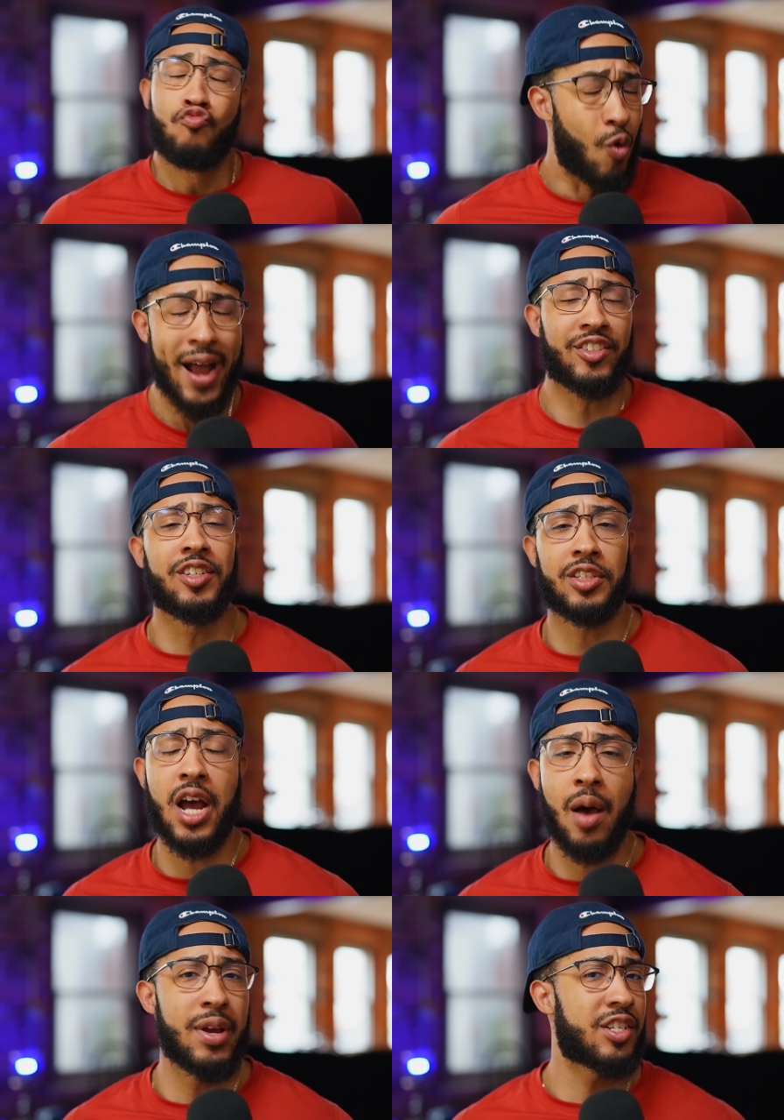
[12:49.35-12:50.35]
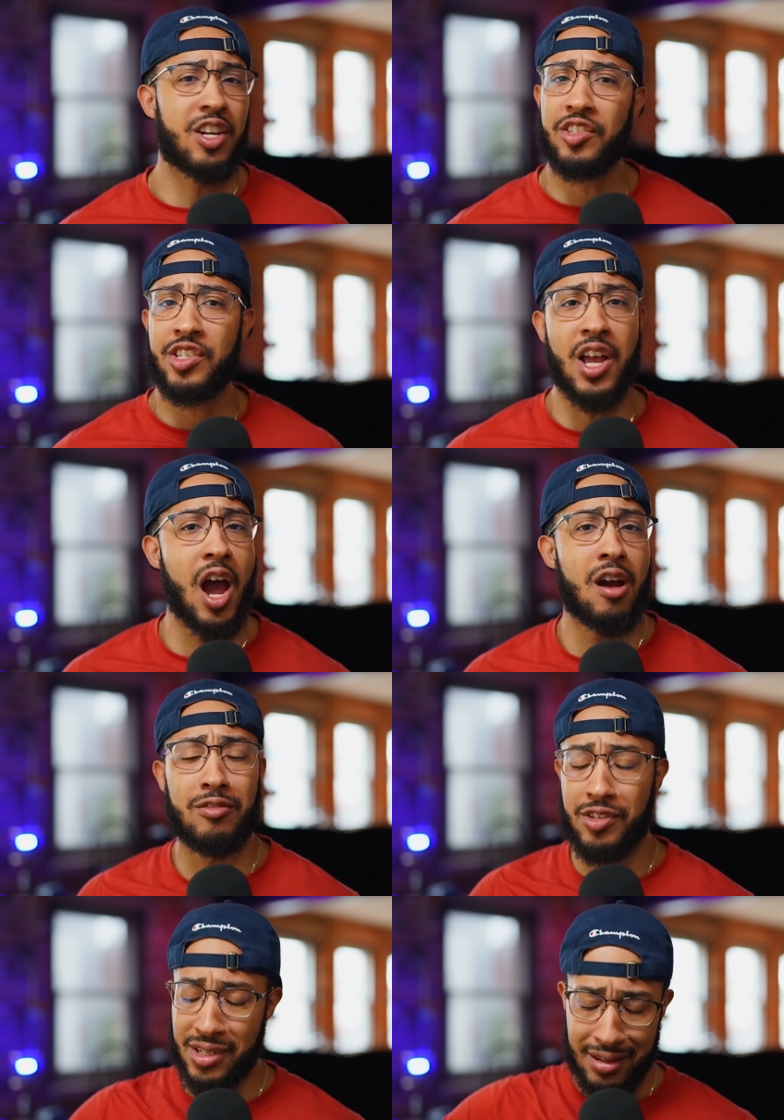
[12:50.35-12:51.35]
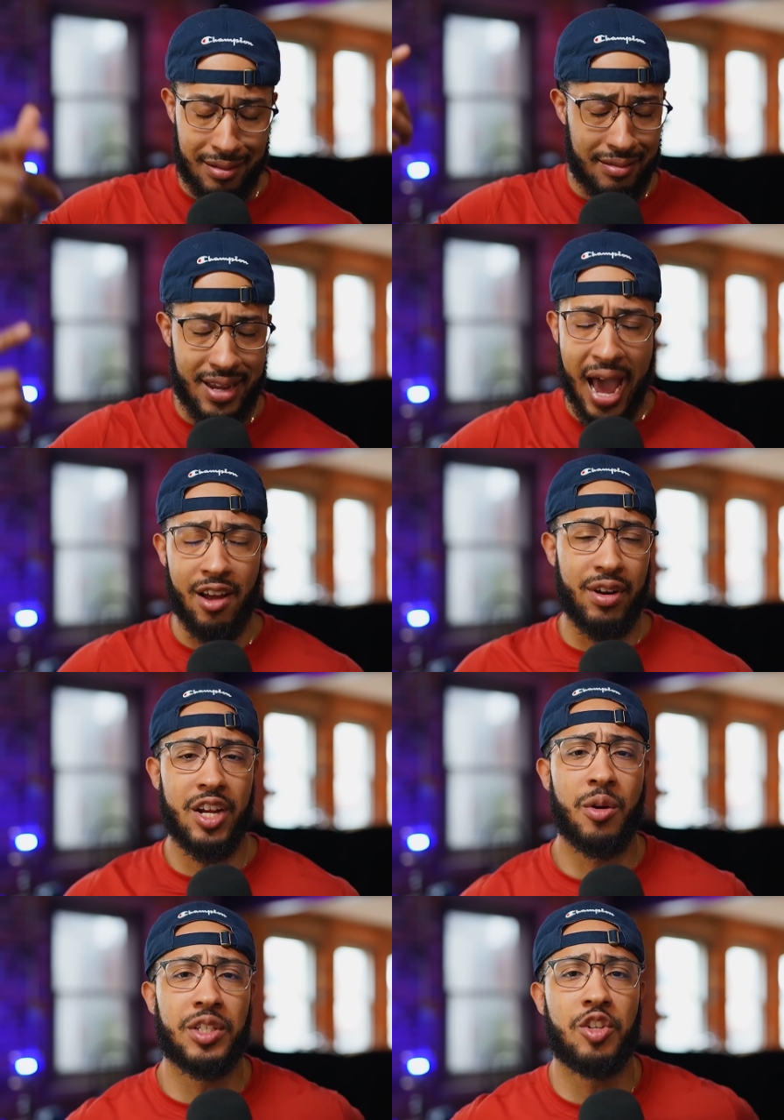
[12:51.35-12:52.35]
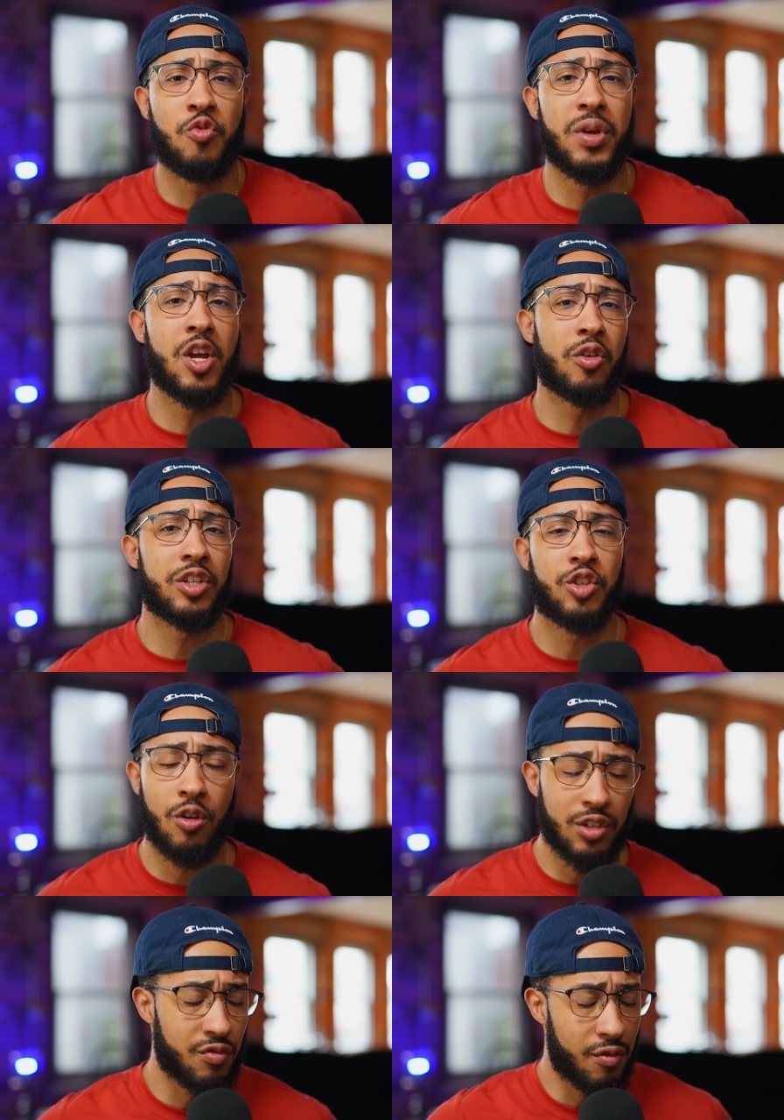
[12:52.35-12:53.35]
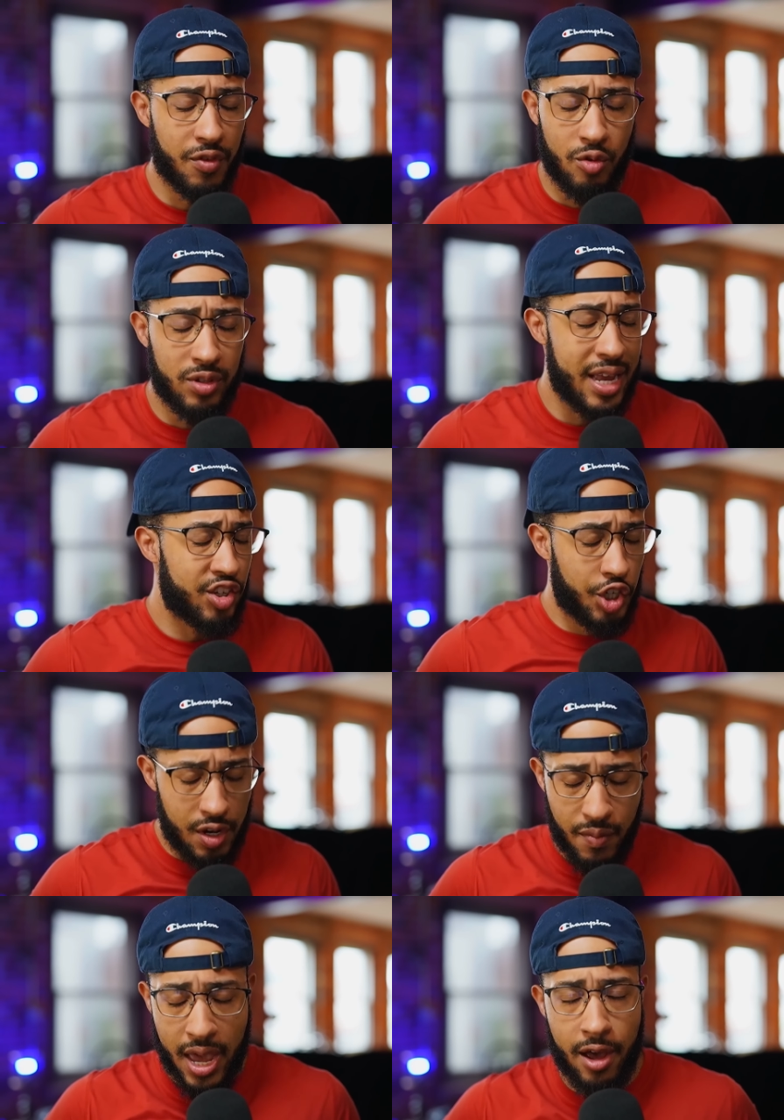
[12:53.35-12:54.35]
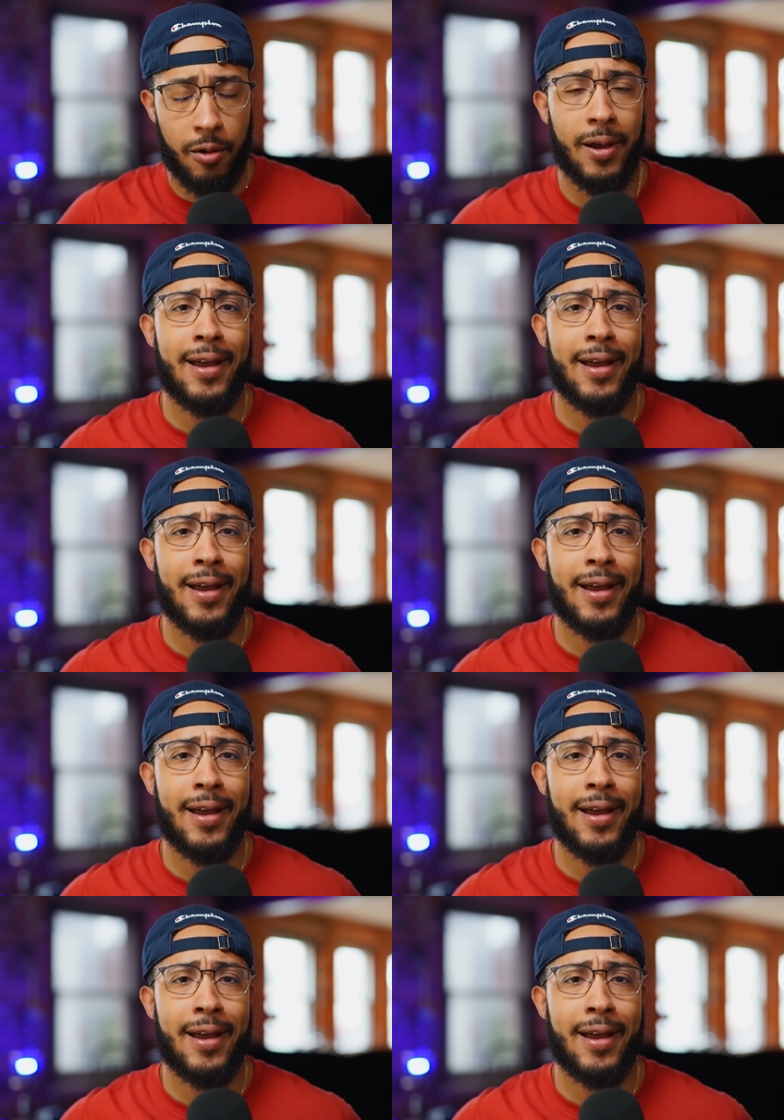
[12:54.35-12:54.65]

Questions, comments, concerns. Y'all already know what to do. Mediocre tutorials and reviews at gmail.com.